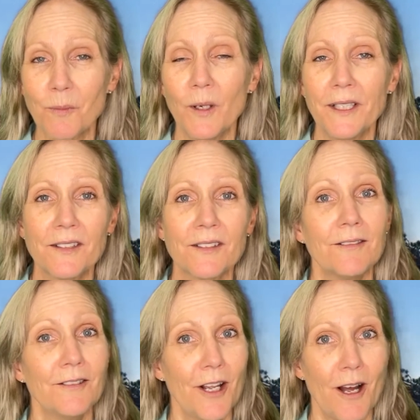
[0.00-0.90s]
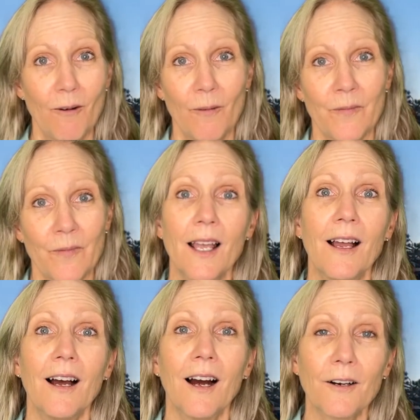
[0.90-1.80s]
points? No.
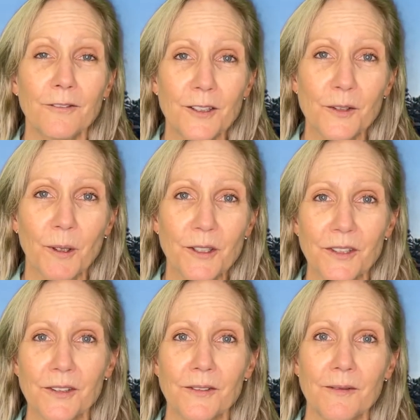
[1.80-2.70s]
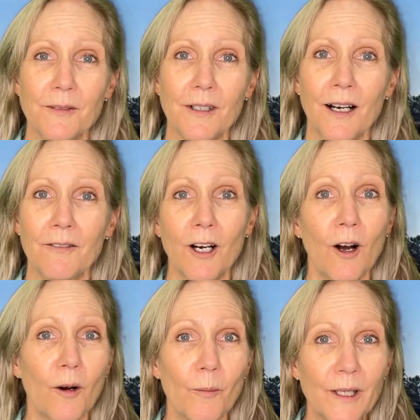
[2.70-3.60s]
Our first purchase of a
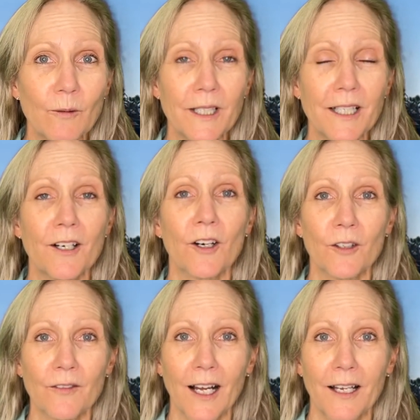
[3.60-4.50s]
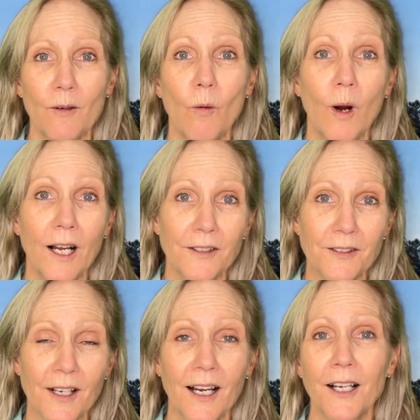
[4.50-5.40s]
home in Irvine
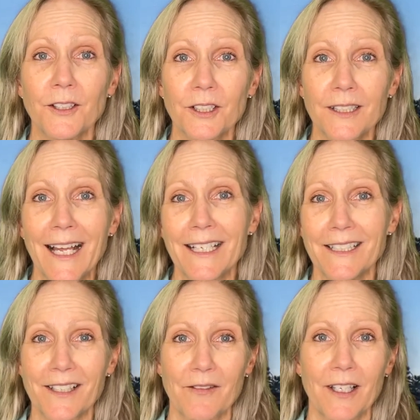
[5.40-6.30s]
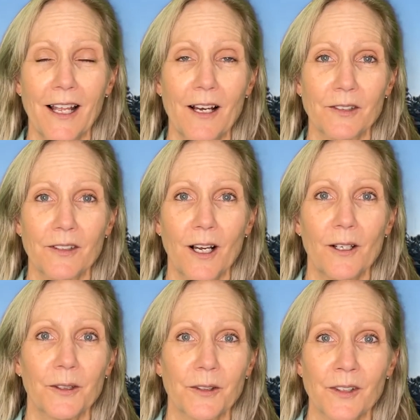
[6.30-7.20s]
was one hundred ninety-seven thousand
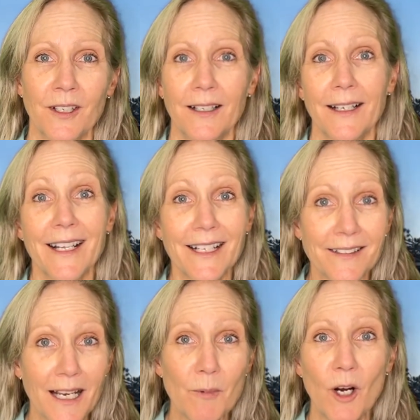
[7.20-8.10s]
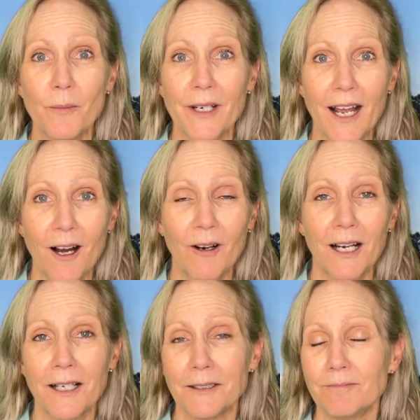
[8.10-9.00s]
dollars. That same home now,
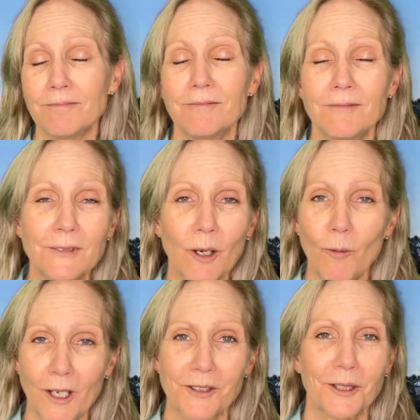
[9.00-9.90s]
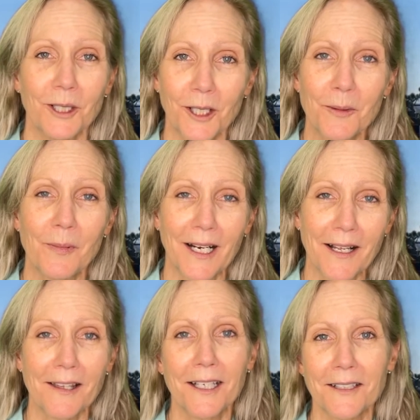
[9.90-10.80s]
I don't want to look, but I
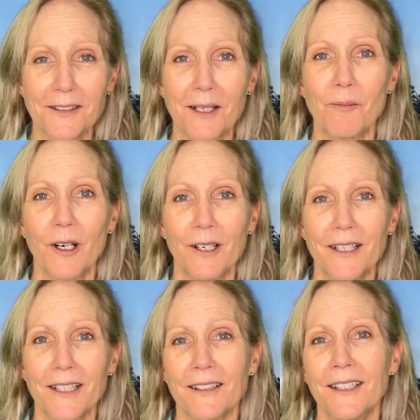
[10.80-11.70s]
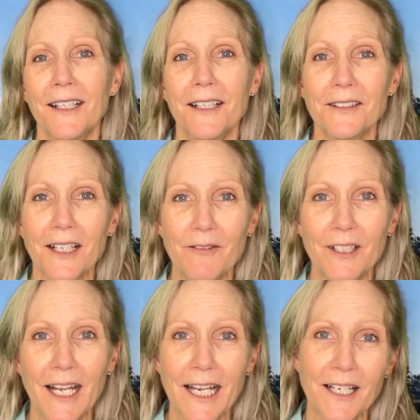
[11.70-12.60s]
think it's somewhere in the
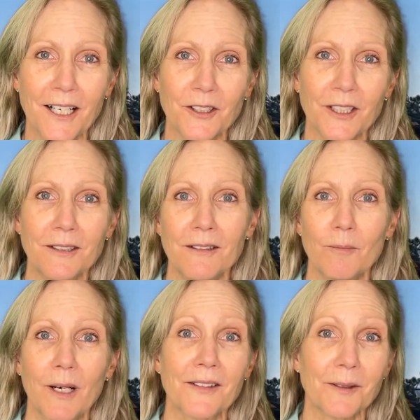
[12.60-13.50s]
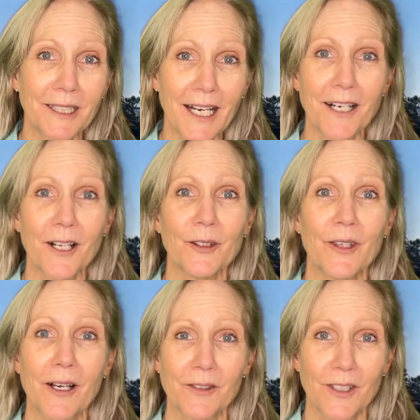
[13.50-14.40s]
seven, eight hundred, possibly nine hundred
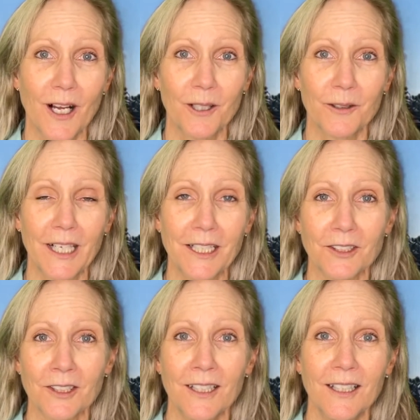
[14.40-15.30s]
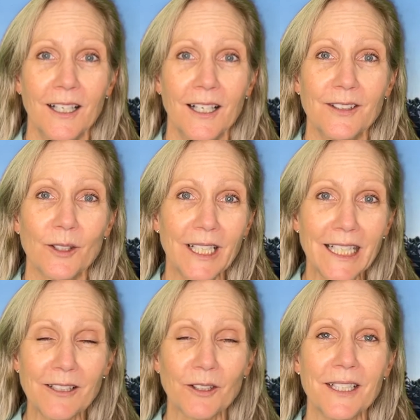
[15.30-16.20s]
thousand dollar range. So an
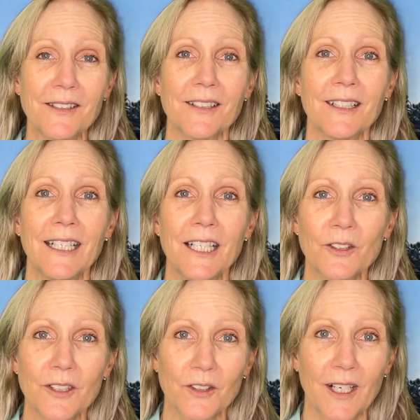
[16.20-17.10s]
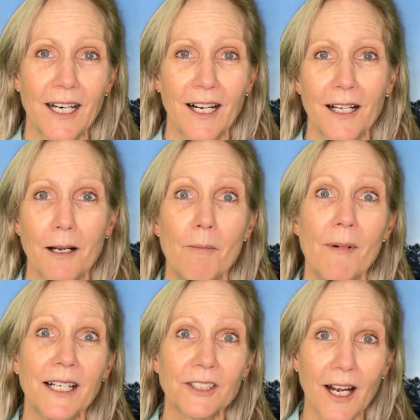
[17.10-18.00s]
increase in interest rate on a
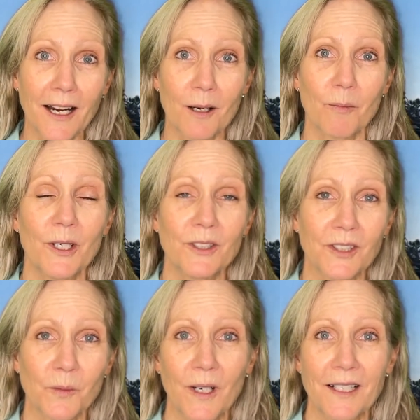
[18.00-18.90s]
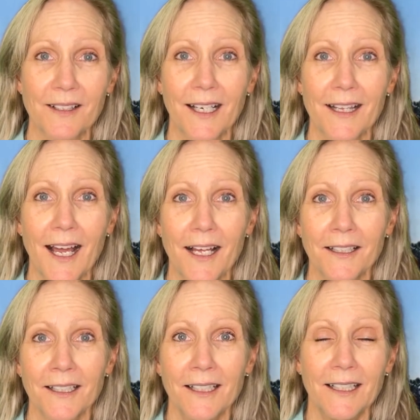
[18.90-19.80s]
much higher purchase price like that
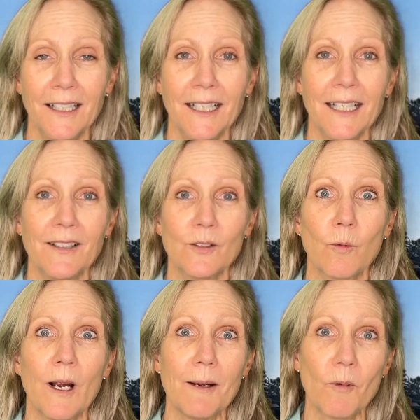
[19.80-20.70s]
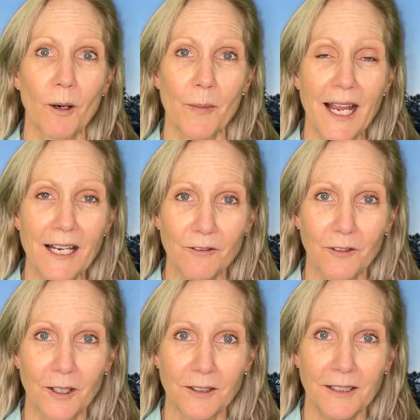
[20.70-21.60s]
is way more
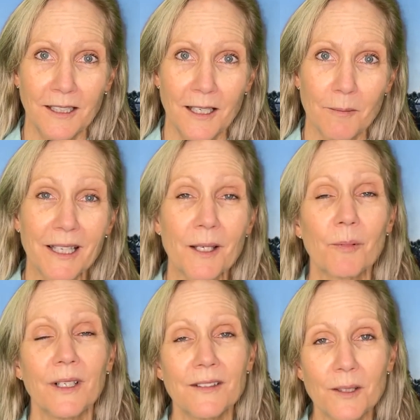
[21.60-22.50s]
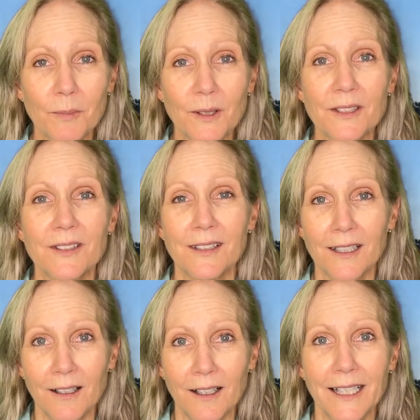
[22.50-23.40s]
painful, but the principle
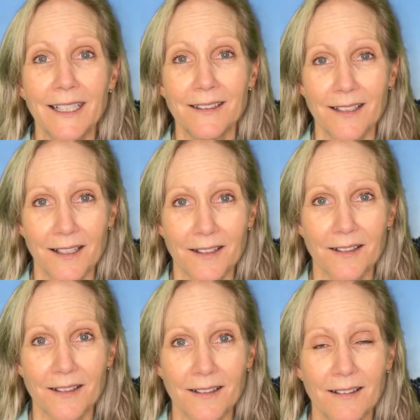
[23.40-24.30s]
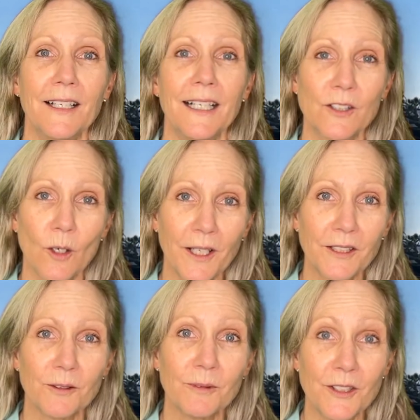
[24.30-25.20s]
still exists. It's going
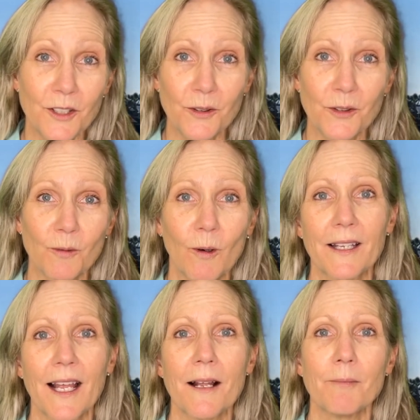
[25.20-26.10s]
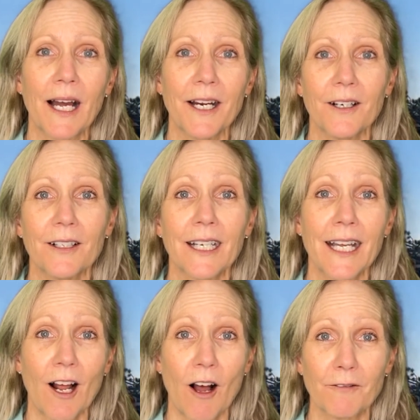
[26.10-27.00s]
to reduce what that buyer
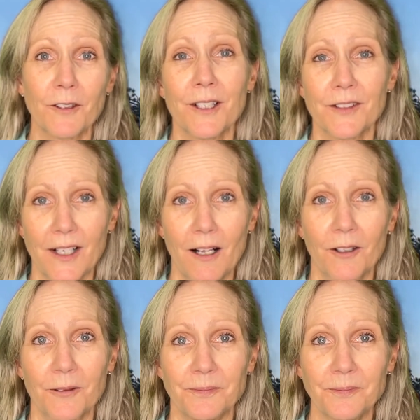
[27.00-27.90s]
can offer the seller.